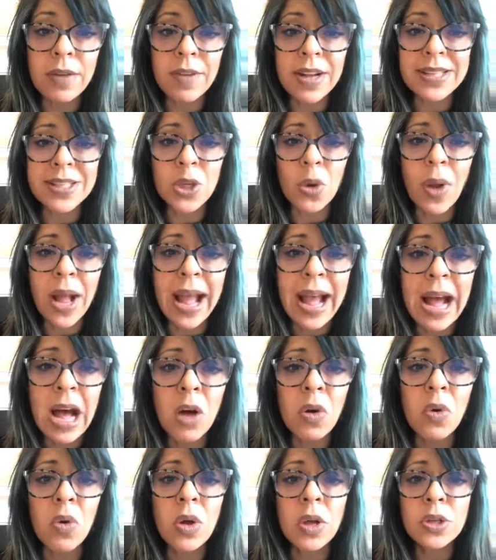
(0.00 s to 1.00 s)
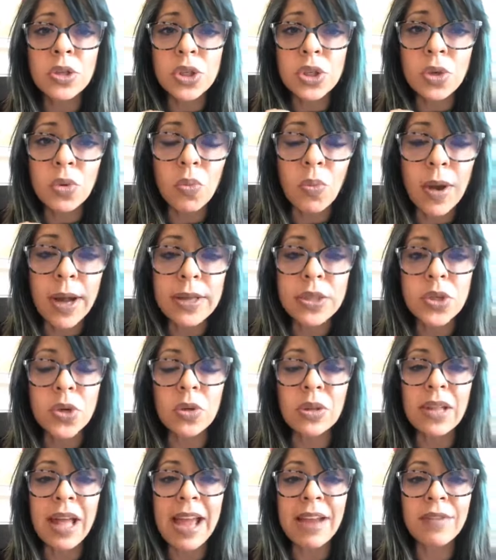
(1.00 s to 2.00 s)
So how do you want your
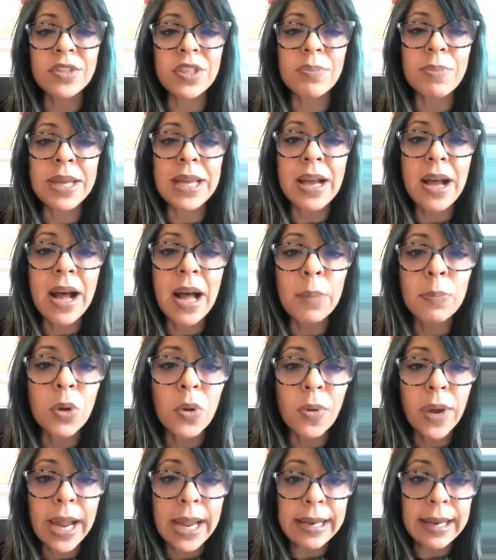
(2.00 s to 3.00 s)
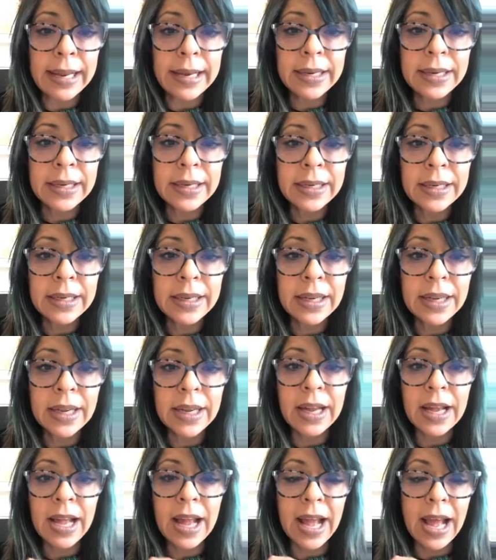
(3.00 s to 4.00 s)
life to be upgraded?
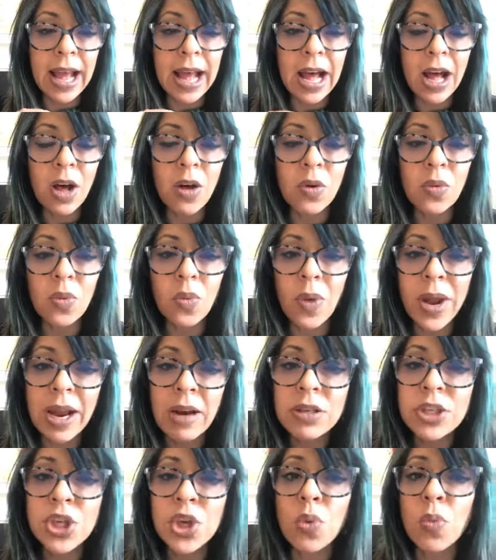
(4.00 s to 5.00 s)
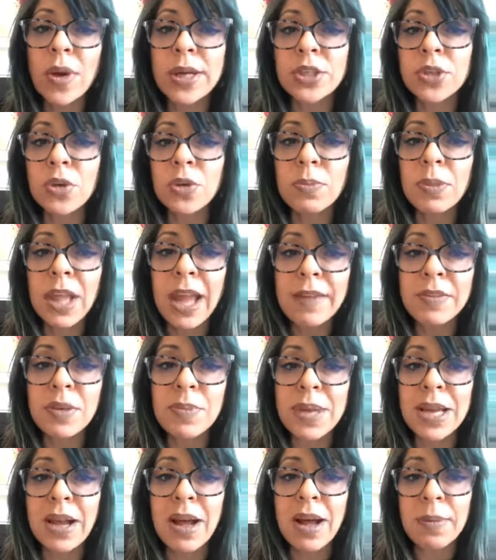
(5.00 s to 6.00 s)
Where do you want your life to
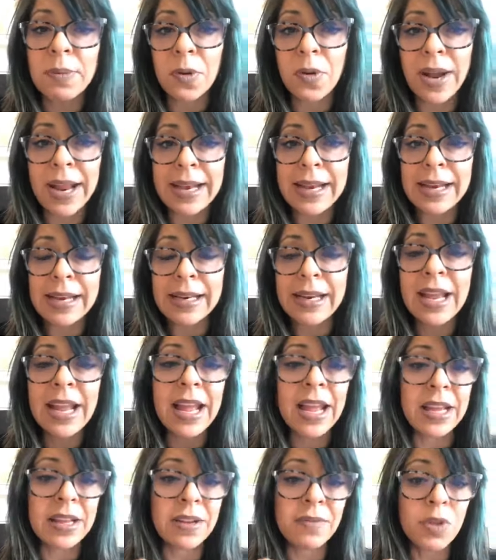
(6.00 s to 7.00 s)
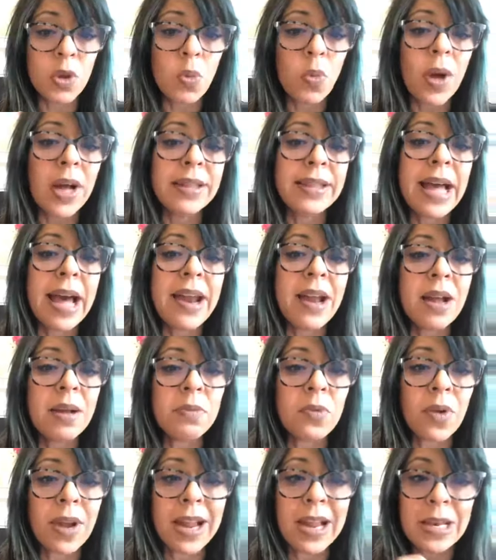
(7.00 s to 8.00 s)
be upgraded? And if you want that
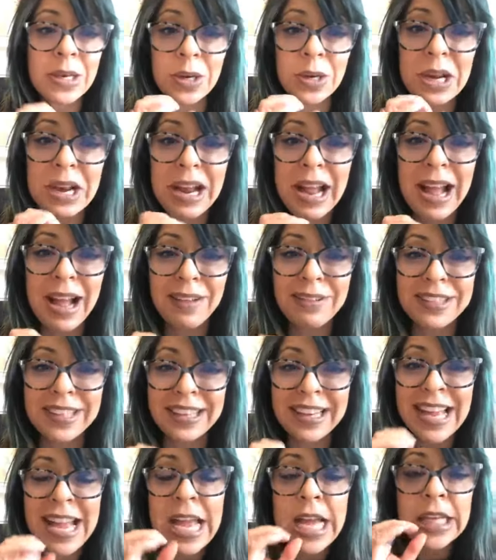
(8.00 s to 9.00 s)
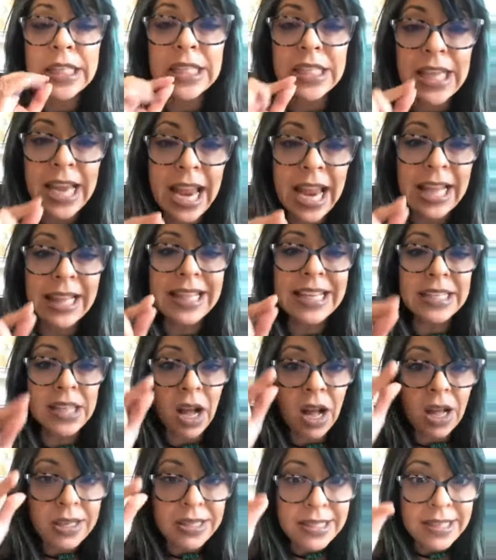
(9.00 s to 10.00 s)
upgrade, you're going to have to take these
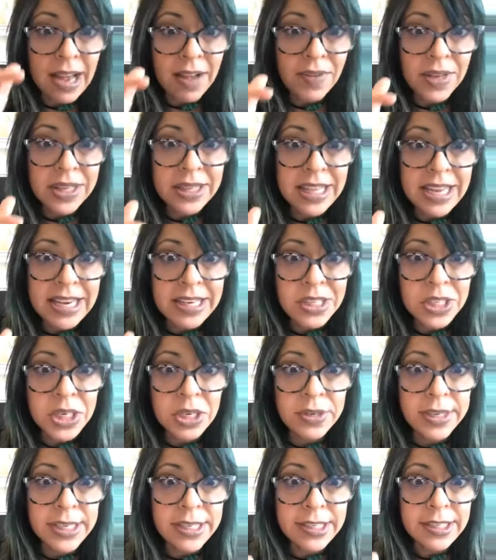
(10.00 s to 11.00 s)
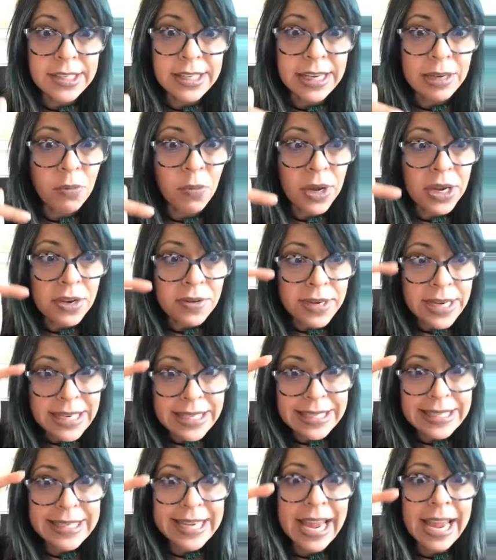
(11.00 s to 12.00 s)
7 things seriously. What do you need
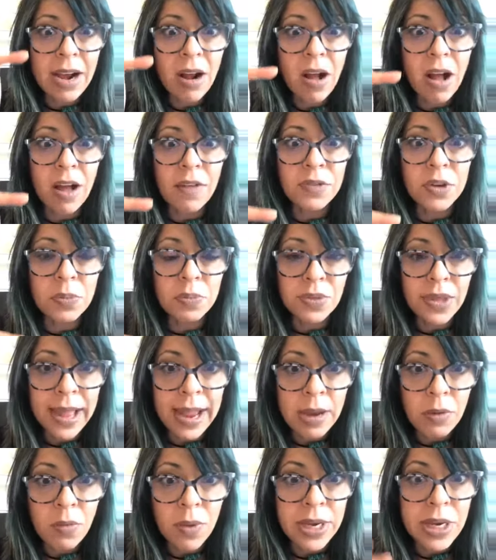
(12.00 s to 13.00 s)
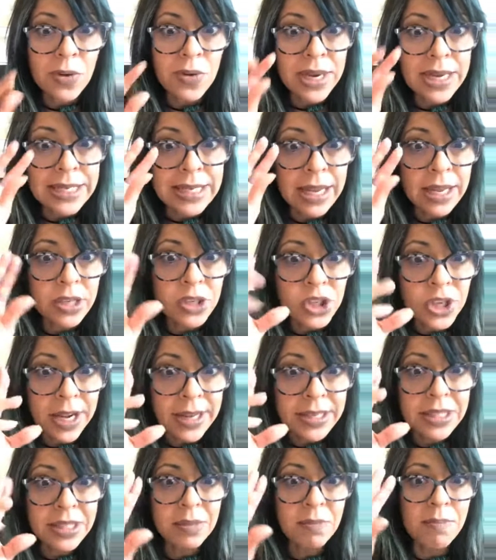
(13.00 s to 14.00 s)
to get off your plate? What do you need to
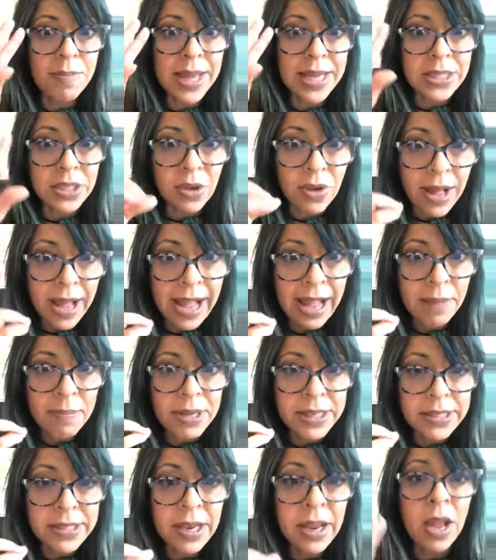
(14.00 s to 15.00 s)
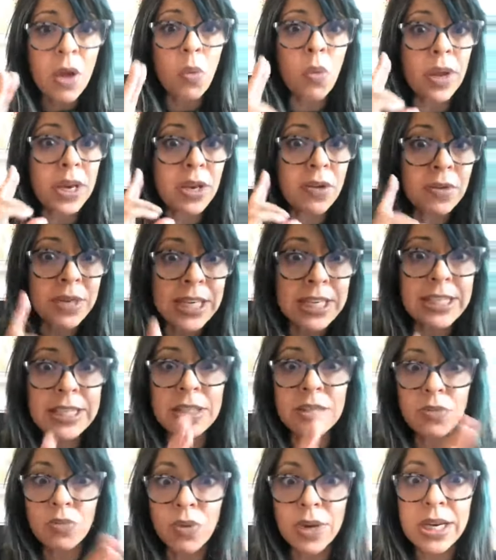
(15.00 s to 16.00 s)
adjust? Mental habits. What do you need to
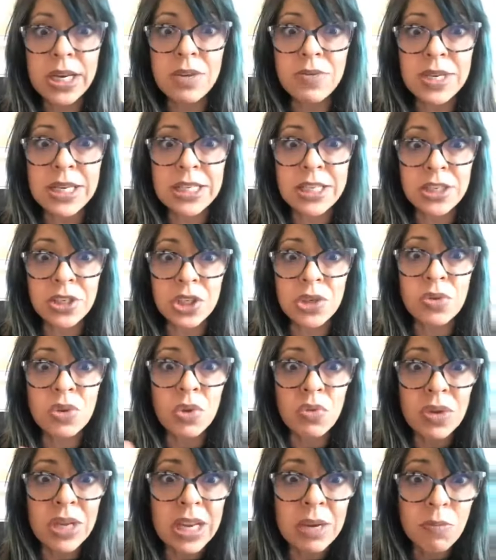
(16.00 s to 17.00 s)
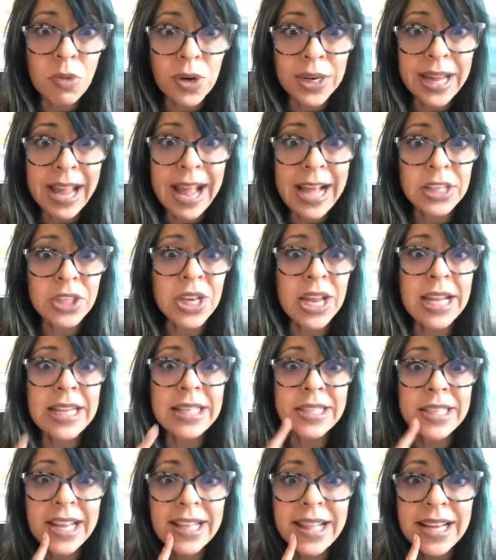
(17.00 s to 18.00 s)
do? You need more cash.
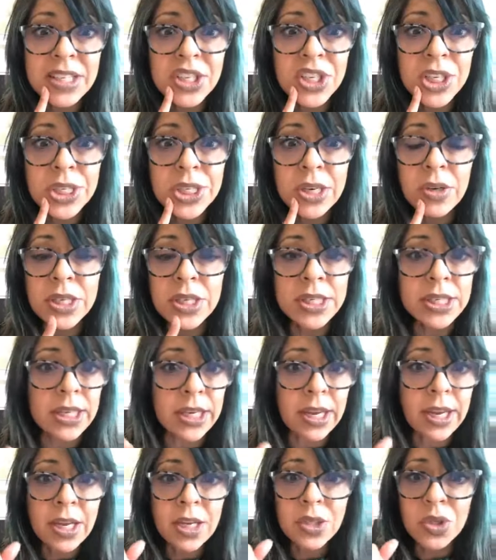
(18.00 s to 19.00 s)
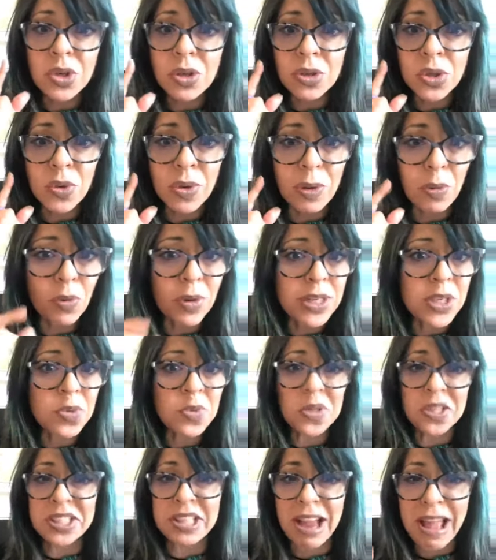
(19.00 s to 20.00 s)
Take that shit seriously. Start doing
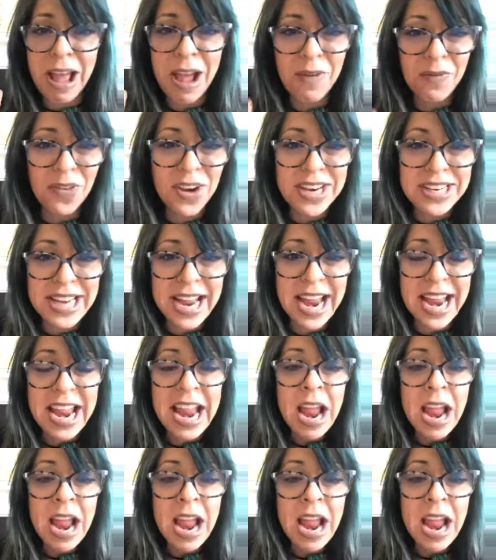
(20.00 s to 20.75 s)
rituals every day,